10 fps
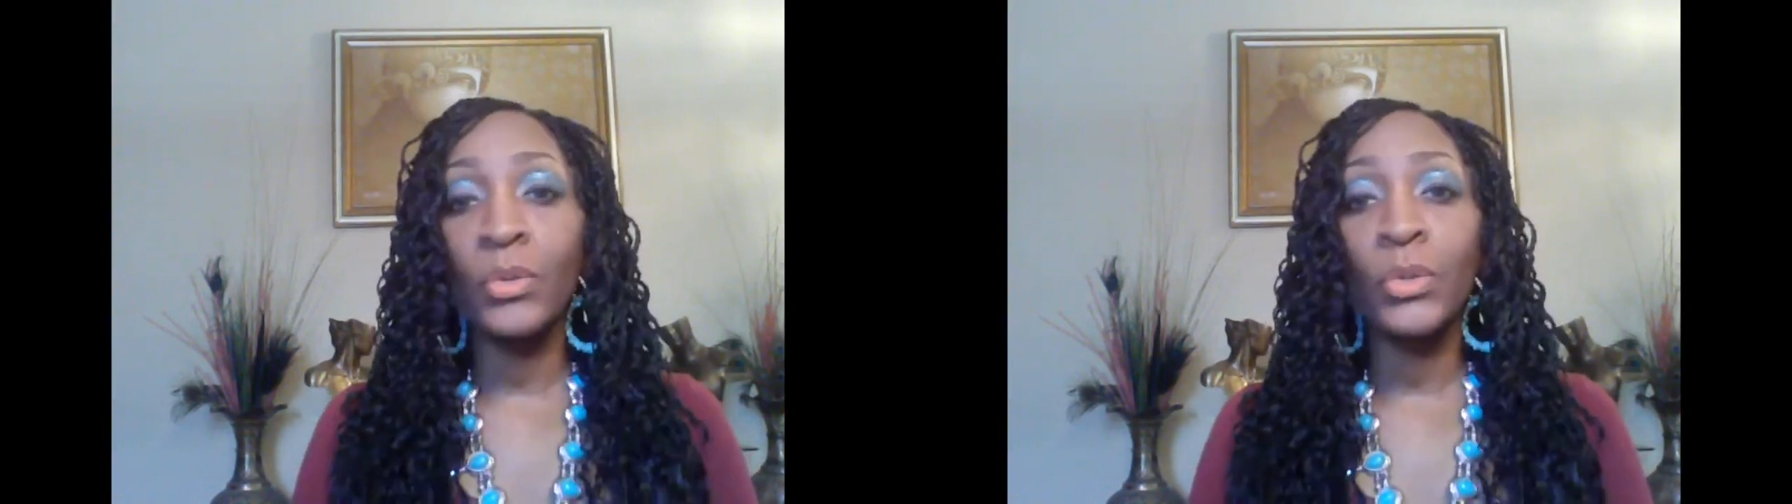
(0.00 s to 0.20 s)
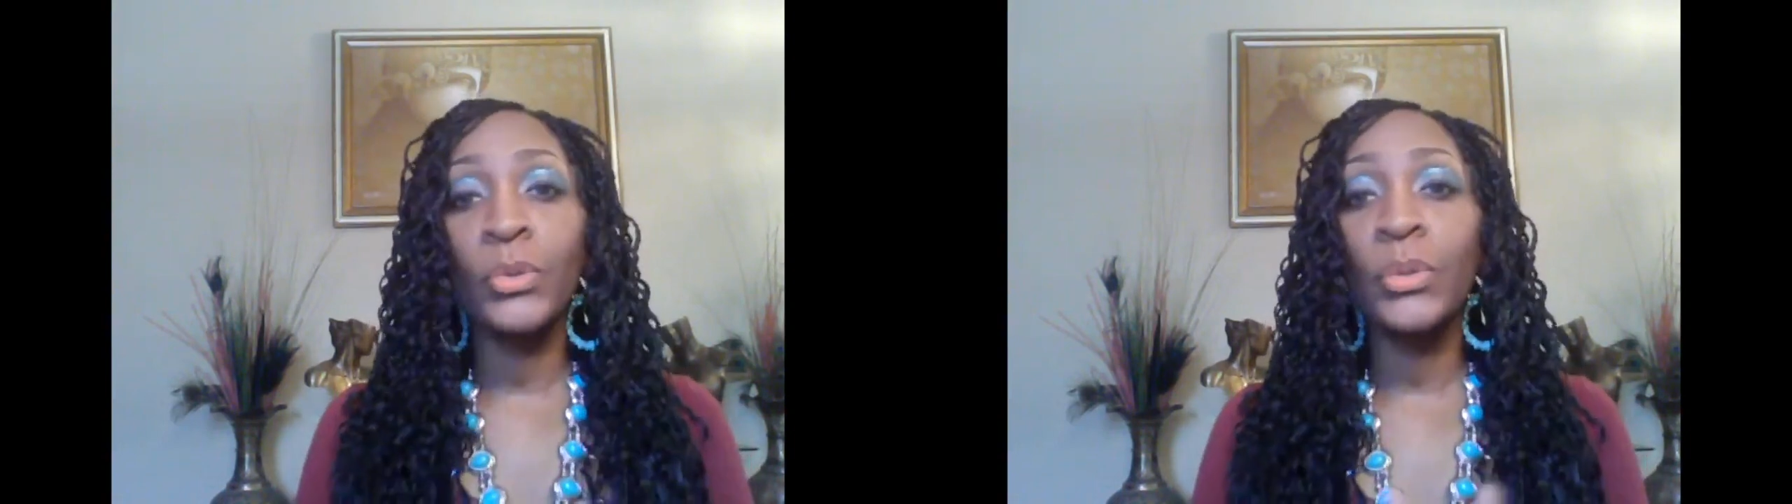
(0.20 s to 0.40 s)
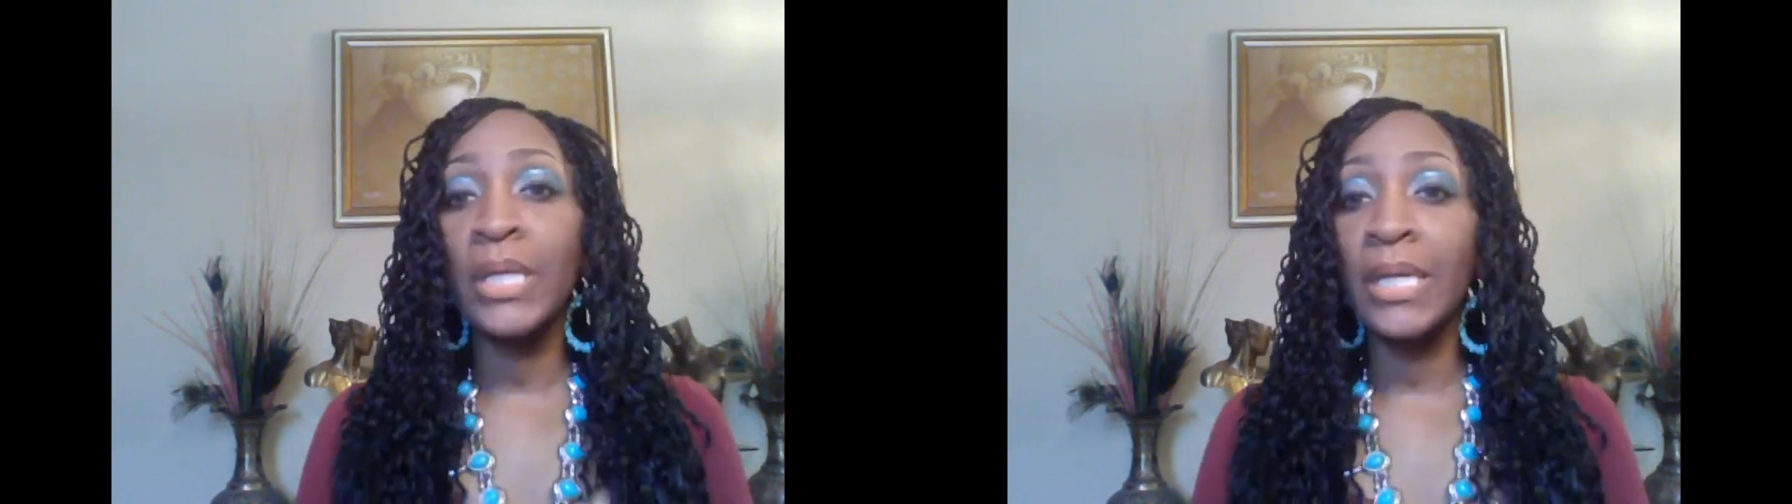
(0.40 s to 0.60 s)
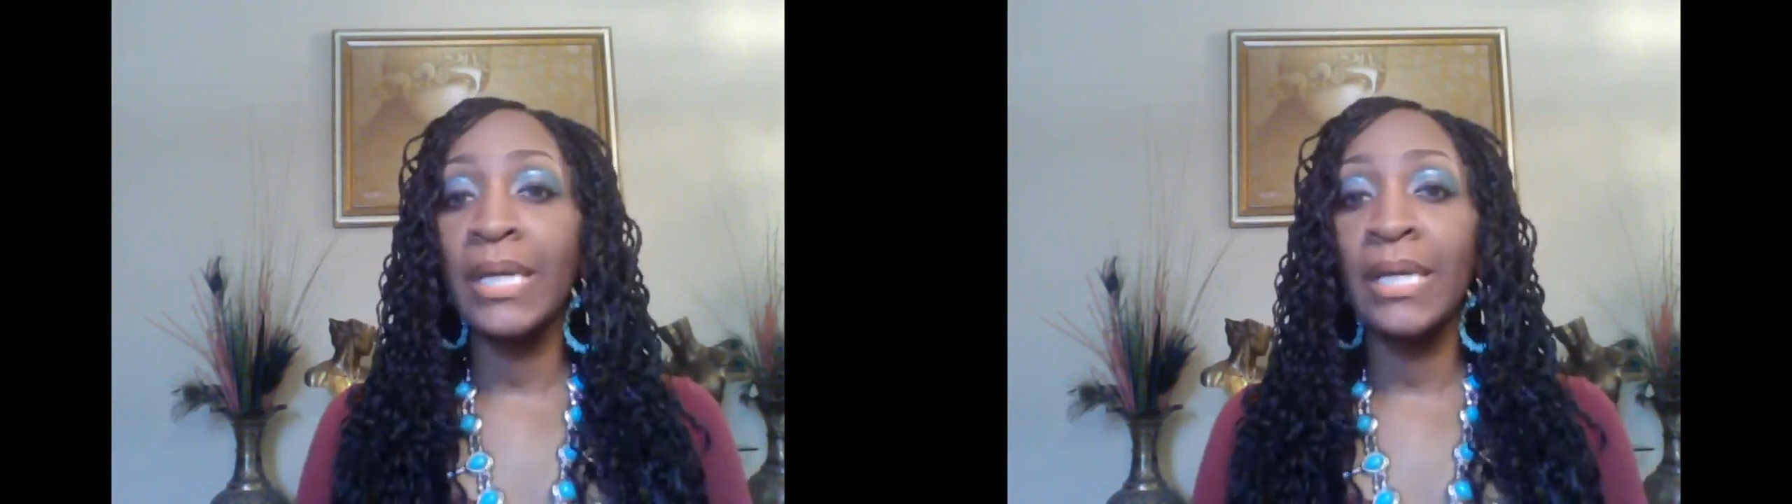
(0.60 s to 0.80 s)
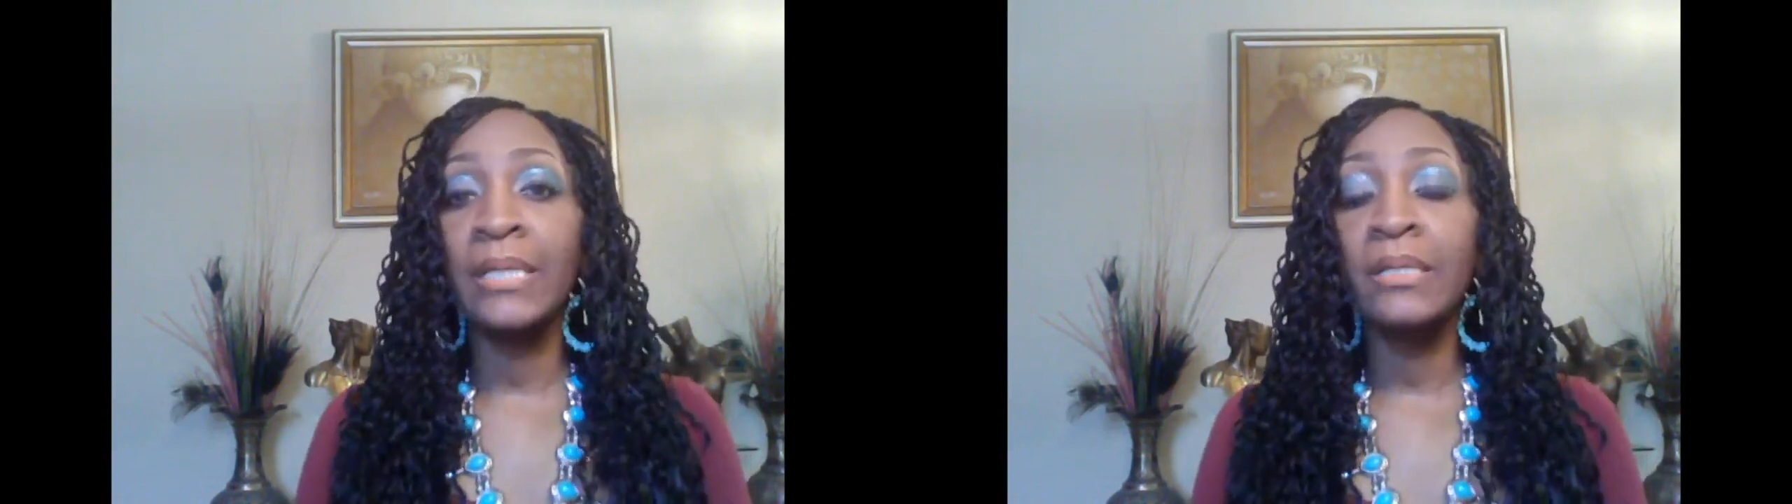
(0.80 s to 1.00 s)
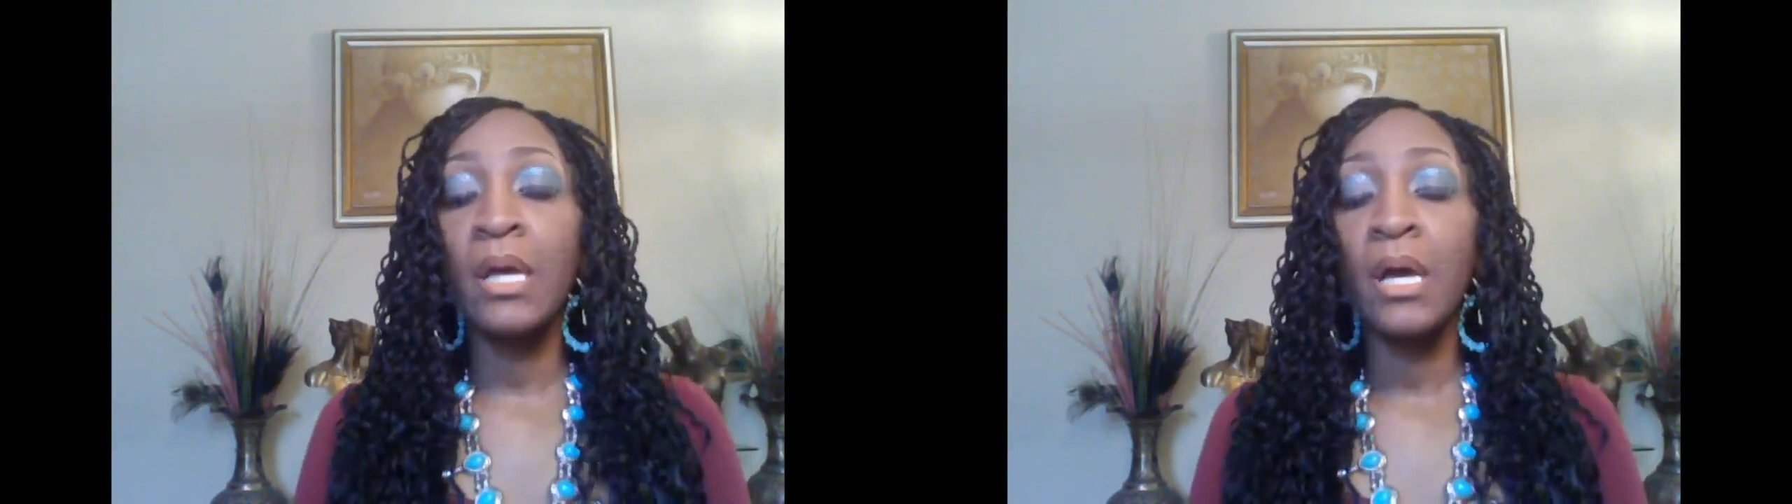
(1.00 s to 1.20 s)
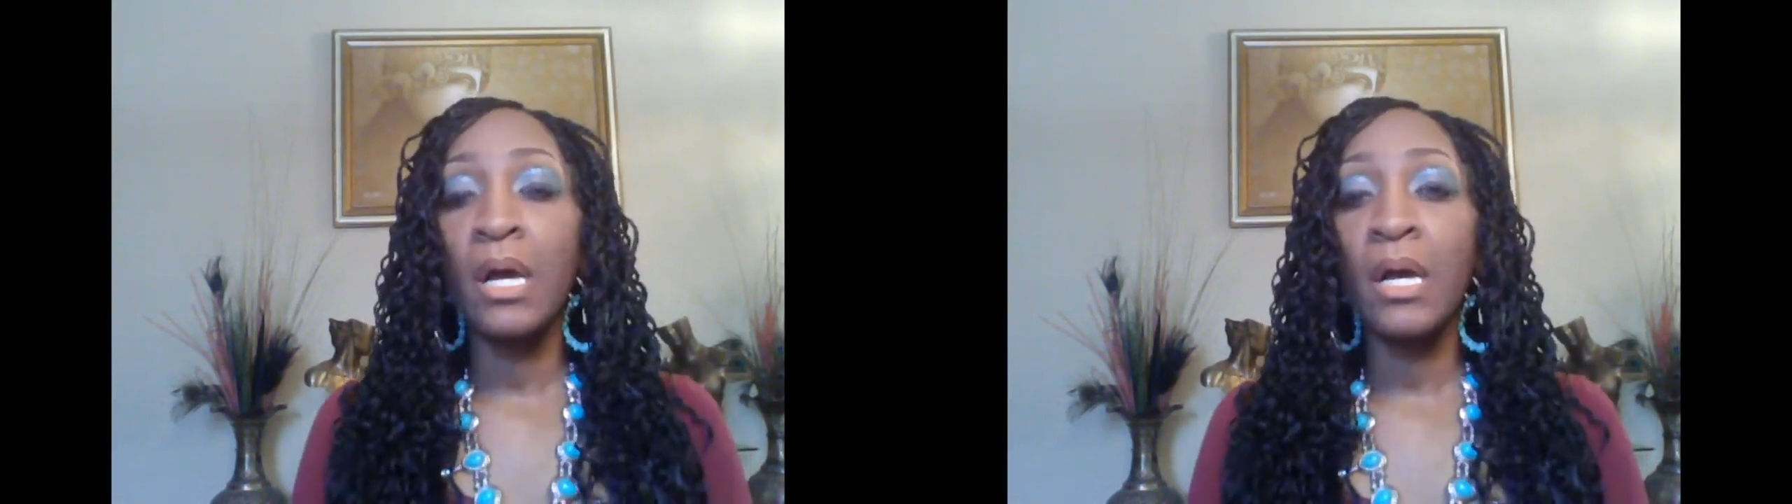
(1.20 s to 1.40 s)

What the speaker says: so you can